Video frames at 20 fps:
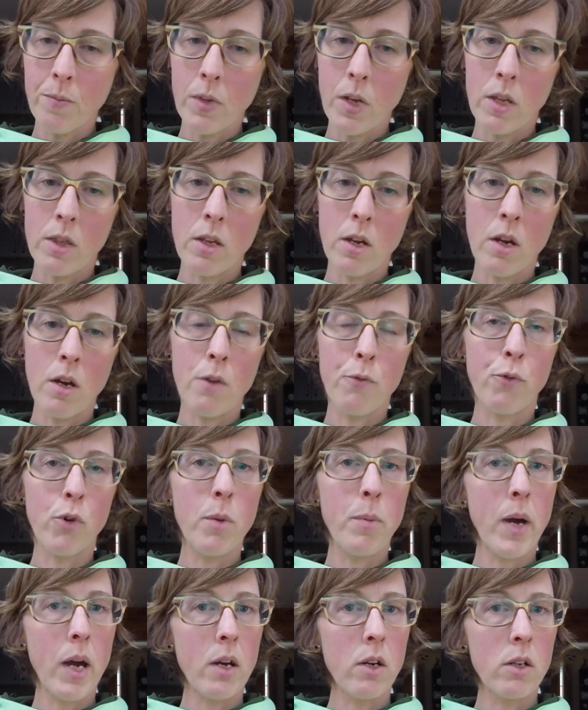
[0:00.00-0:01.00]
The free
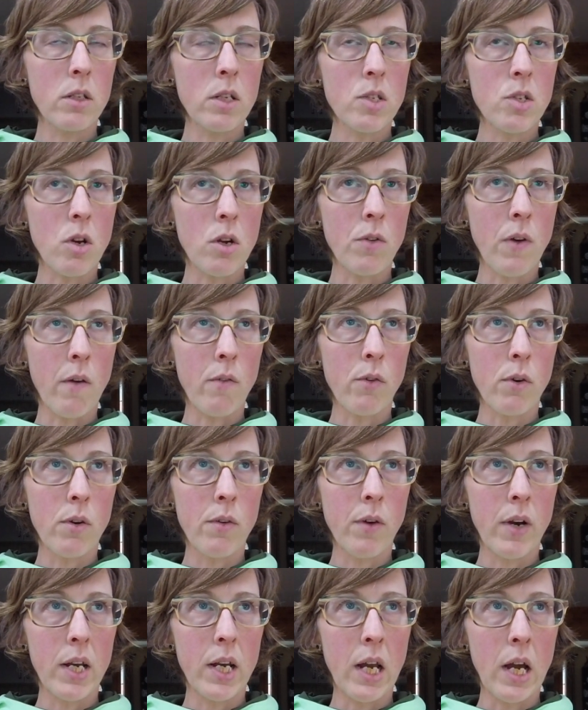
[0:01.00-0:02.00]
pattern that's on Ravelry
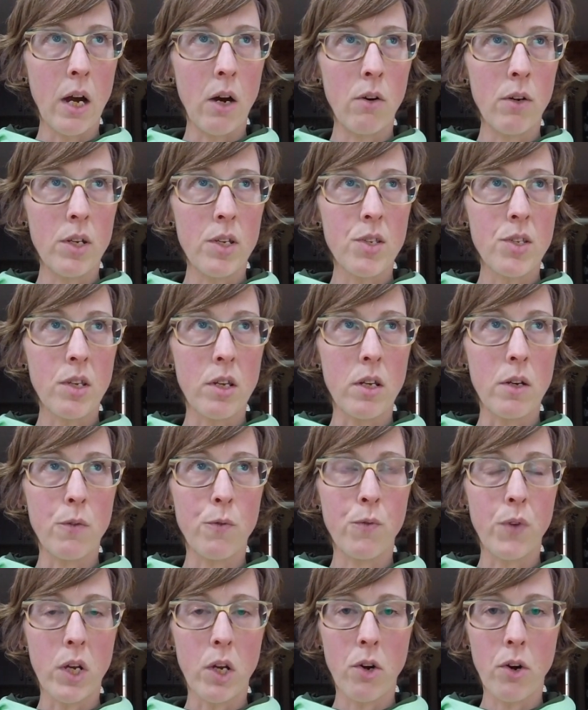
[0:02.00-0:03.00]
right now is in a
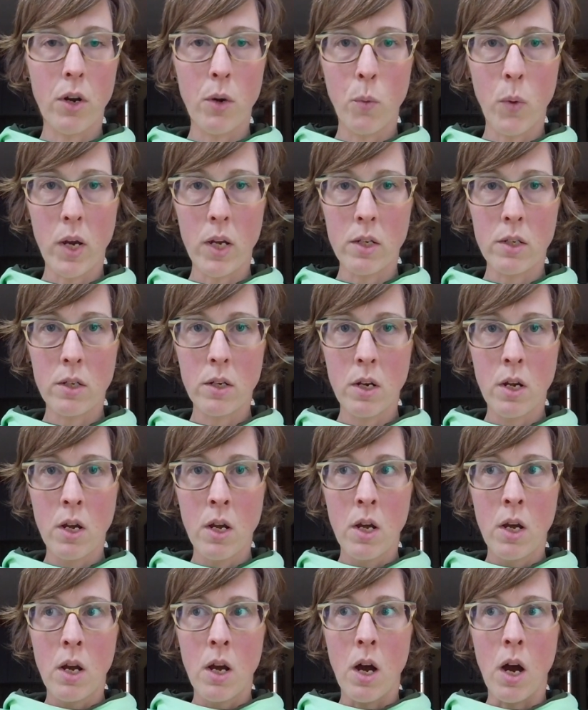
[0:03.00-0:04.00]
fingering weight.
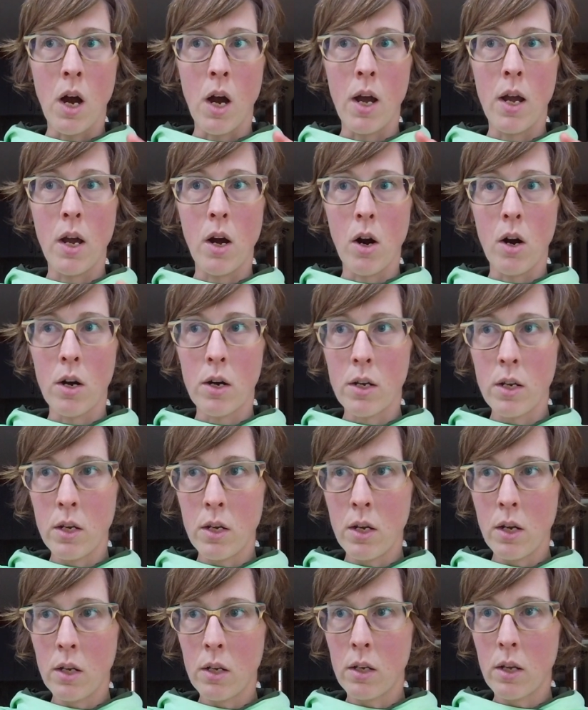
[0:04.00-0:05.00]
I
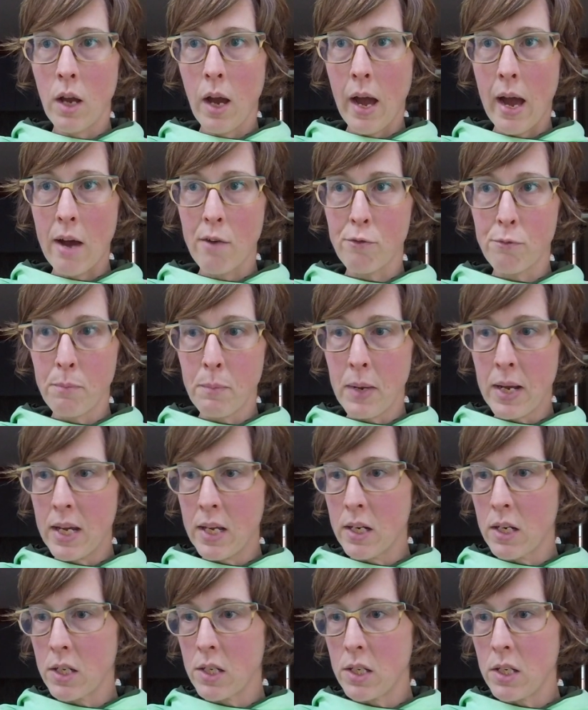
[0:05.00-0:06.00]
already have made
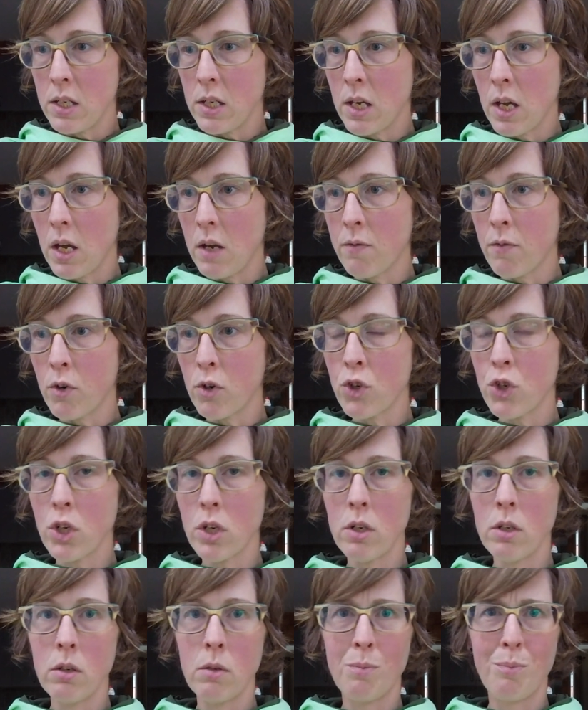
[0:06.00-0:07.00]
a DK
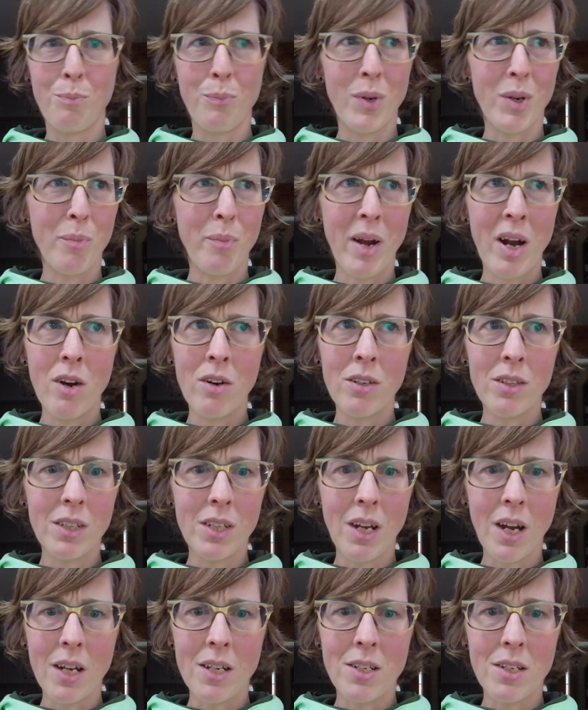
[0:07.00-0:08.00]
version, but apparently
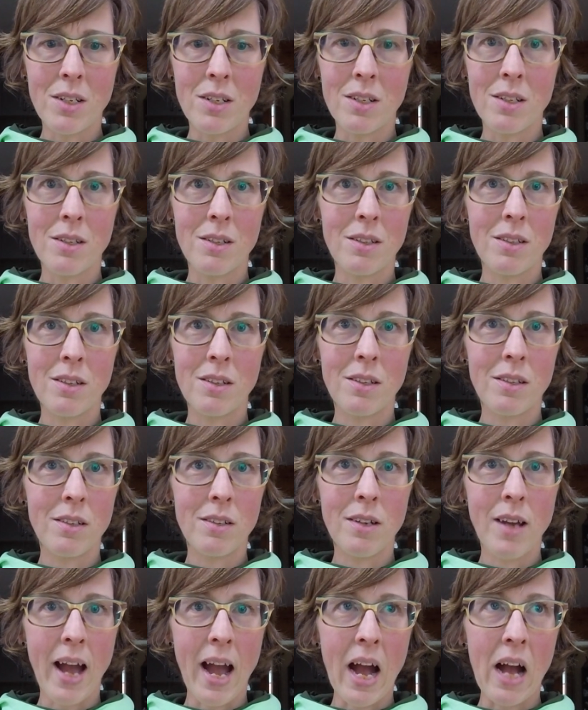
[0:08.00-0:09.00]
I didn't
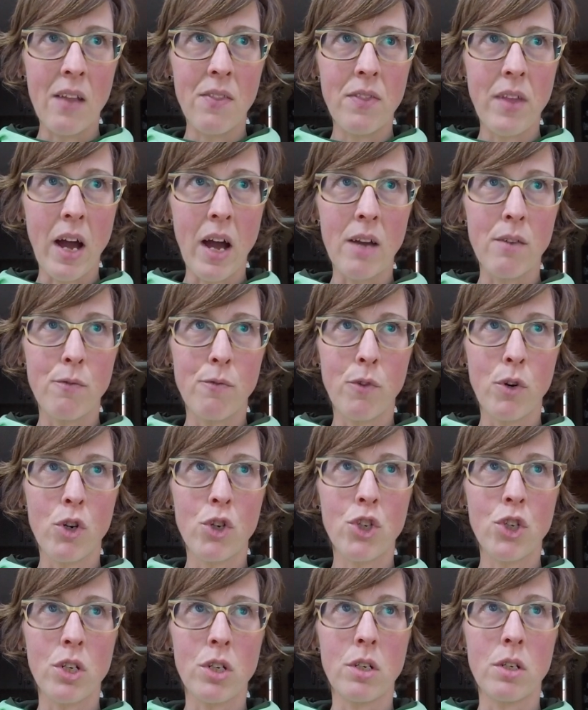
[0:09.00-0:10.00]
add that
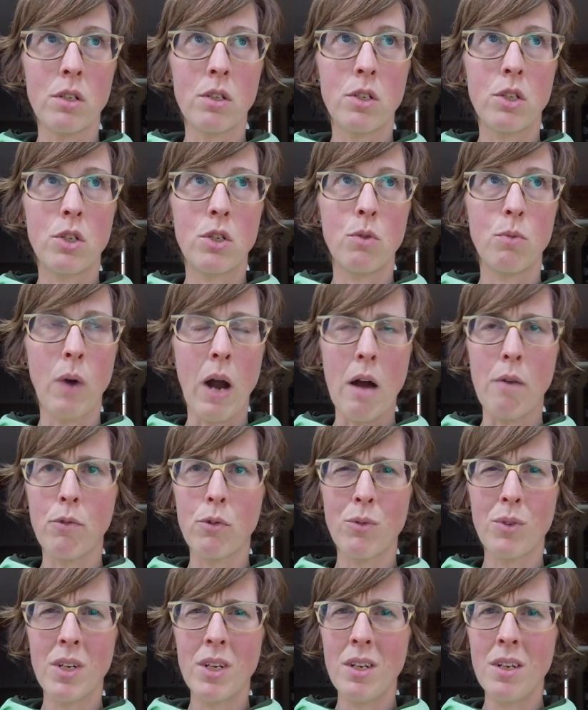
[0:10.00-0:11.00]
version to
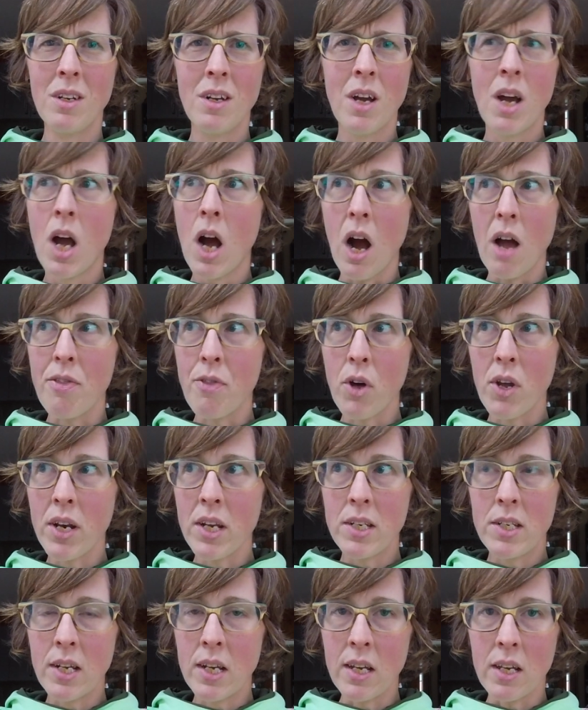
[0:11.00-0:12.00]
Ravelry. I thought I
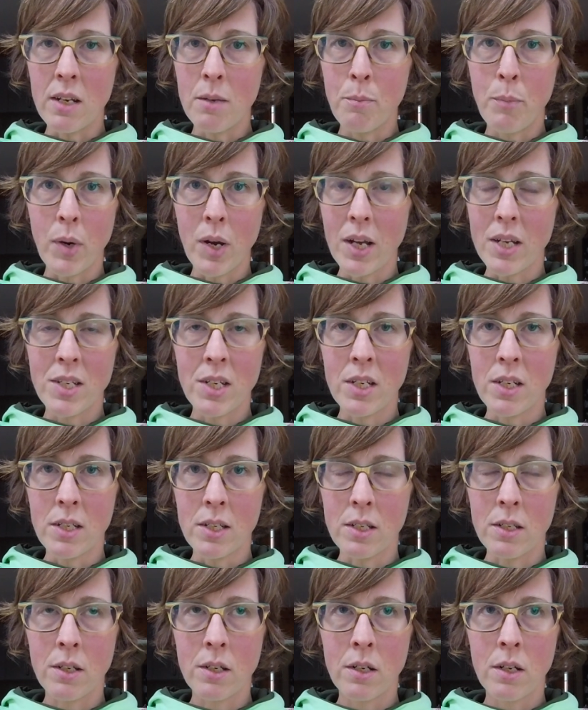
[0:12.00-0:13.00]
did, but I
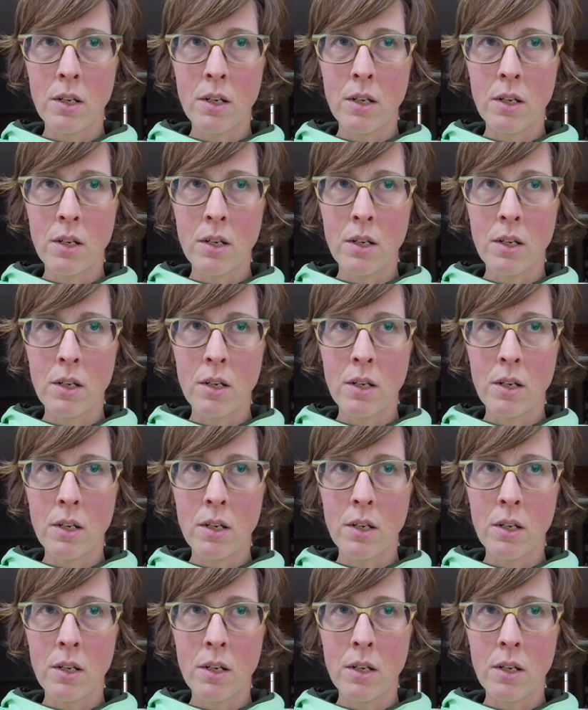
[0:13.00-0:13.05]
didn't.